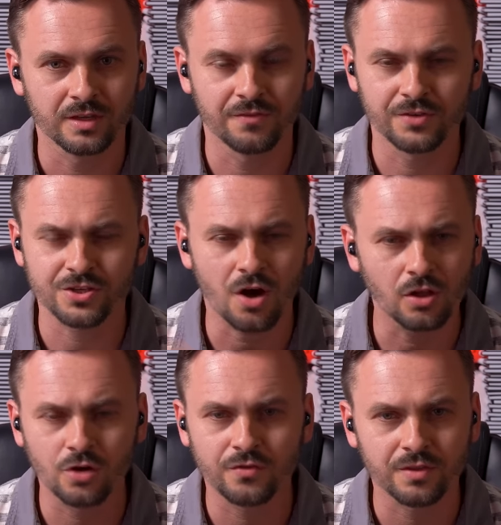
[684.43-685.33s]
If it's
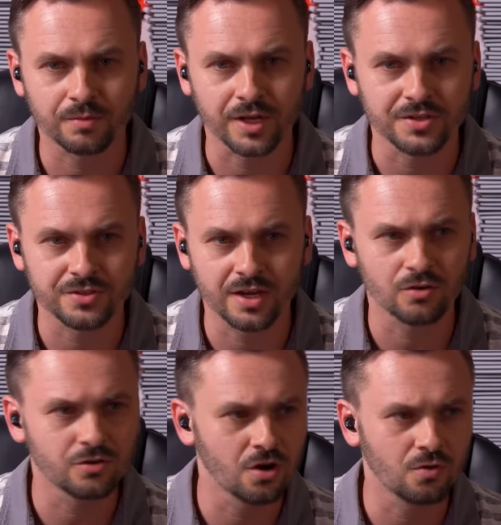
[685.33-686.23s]
all over the place, they
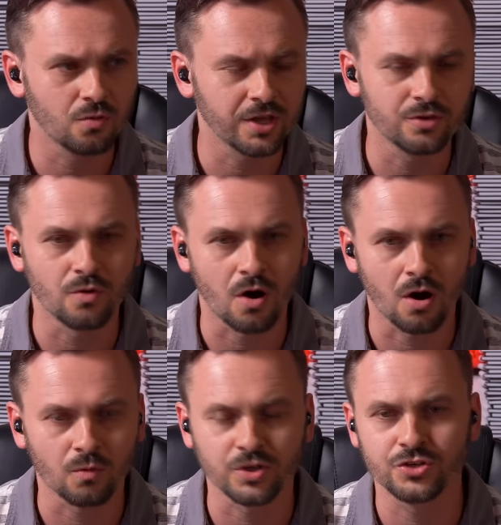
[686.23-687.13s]
don't know what you
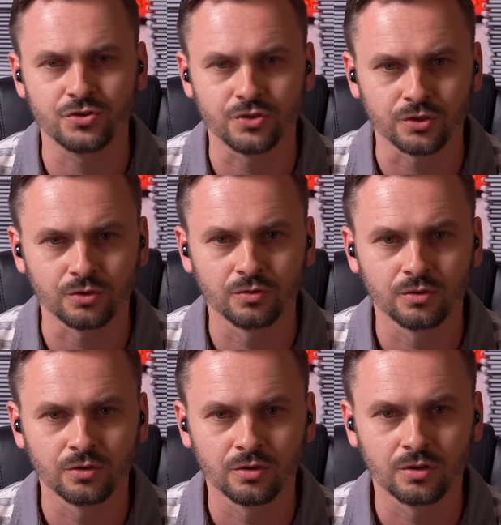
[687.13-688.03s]
are, what you do.
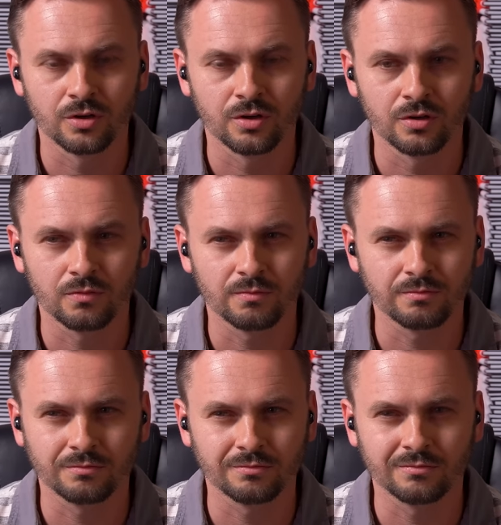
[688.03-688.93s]

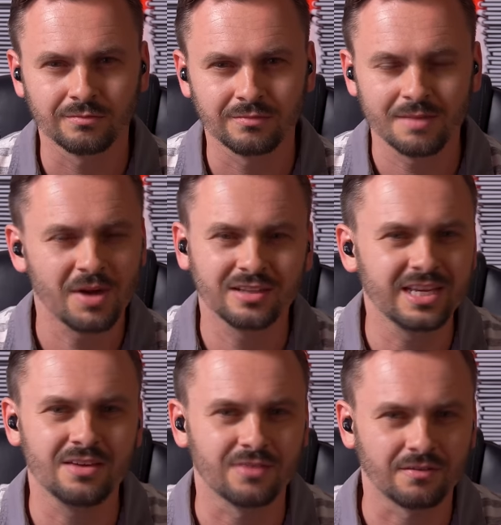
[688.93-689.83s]
They might
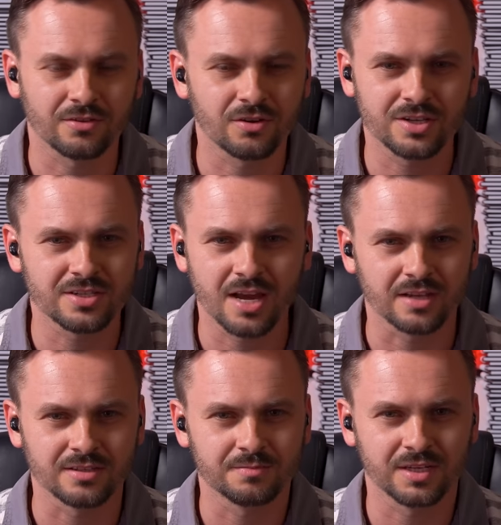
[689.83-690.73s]
leave after 30
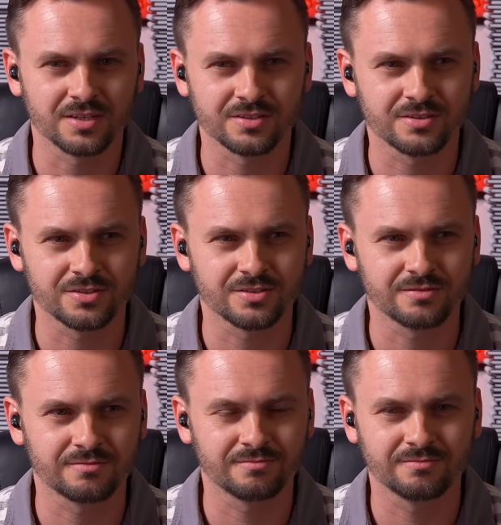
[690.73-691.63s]
seconds because it's
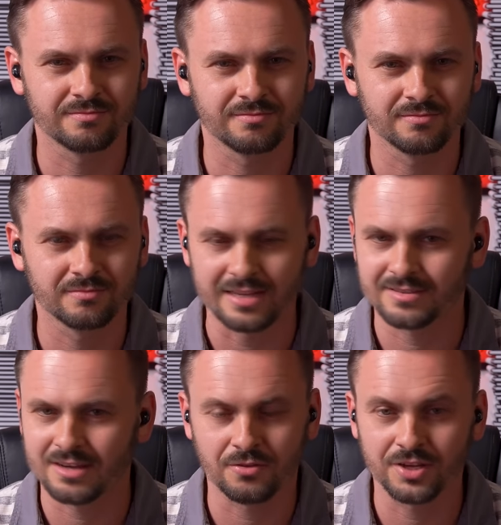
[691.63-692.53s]
just
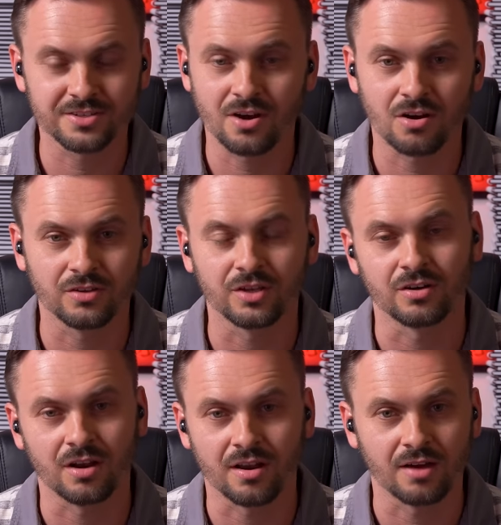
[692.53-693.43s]
that's how things are on the
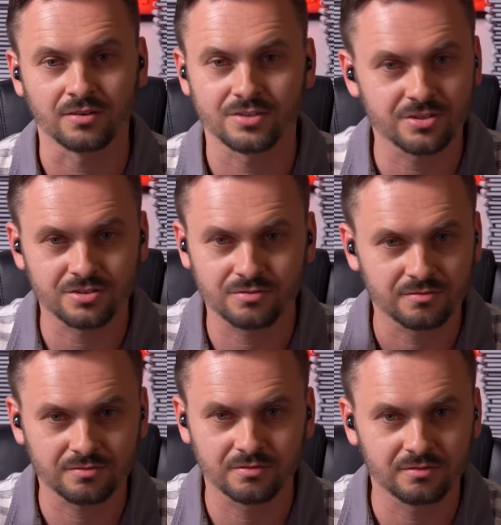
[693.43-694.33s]
internet now. It's just
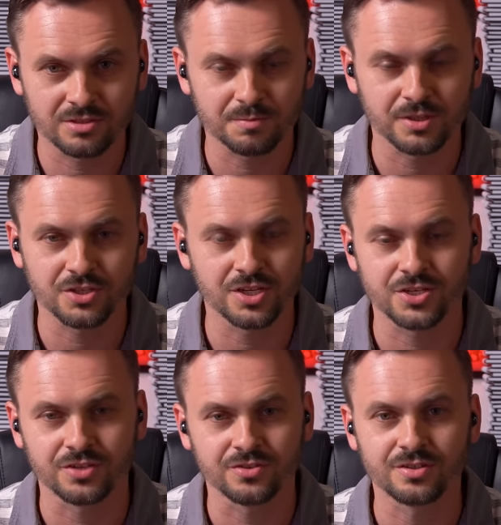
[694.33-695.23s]
split
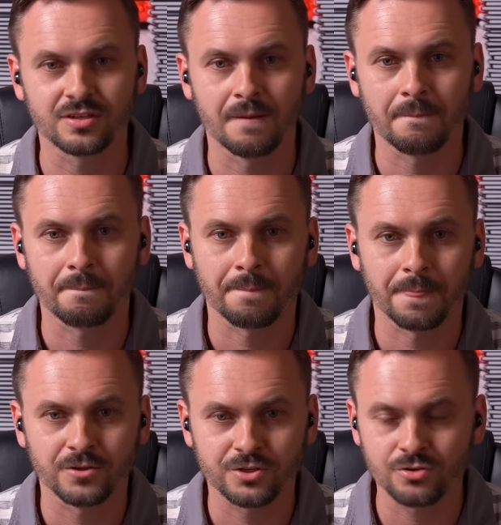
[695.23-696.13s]
decisions.
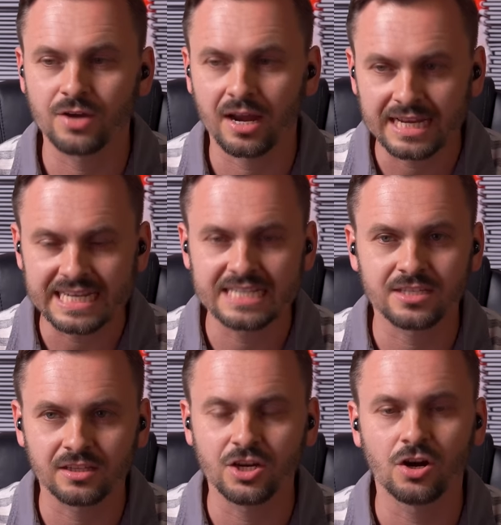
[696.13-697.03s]
So you got to
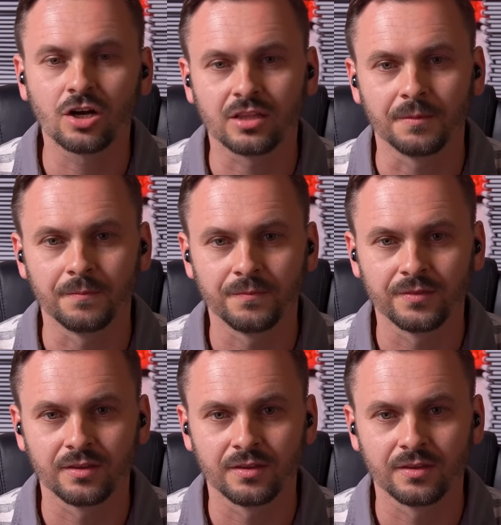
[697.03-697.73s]
instantly hook them.